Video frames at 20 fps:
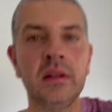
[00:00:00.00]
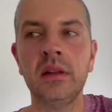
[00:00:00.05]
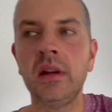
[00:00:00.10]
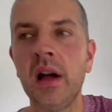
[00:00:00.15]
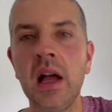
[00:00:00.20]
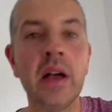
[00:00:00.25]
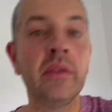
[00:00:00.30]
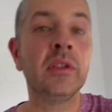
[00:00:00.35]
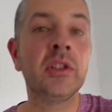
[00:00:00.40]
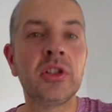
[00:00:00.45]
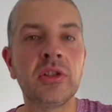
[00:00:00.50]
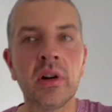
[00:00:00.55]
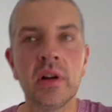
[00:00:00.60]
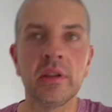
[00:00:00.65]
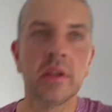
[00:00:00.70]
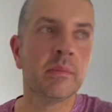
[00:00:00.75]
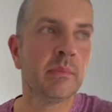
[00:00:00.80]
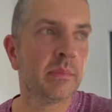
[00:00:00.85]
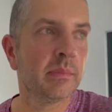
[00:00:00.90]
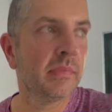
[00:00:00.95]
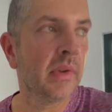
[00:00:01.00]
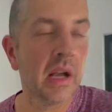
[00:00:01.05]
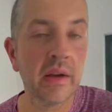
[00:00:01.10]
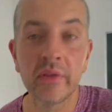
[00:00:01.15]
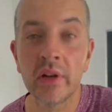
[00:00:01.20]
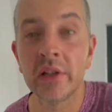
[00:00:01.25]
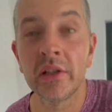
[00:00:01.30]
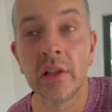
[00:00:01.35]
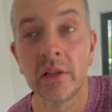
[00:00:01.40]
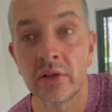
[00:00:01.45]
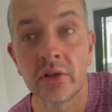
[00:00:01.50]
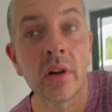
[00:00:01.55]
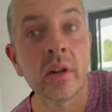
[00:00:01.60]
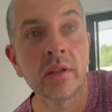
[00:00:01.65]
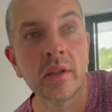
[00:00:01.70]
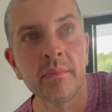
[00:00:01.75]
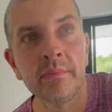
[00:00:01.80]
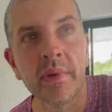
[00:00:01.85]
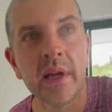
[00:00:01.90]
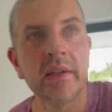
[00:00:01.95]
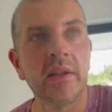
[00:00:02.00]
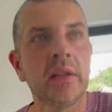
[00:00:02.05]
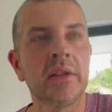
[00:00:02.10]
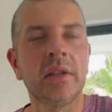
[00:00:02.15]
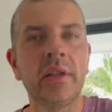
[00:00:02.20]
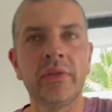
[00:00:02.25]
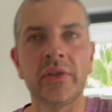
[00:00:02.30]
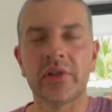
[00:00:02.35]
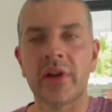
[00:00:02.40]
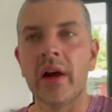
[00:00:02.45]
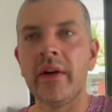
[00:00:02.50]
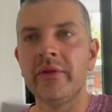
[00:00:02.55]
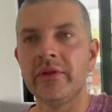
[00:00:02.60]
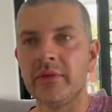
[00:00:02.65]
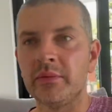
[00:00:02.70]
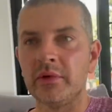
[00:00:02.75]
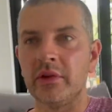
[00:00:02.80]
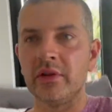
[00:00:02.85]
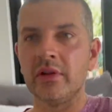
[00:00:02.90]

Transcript: I haven't actually tried the bed yet, see if it's comfortable or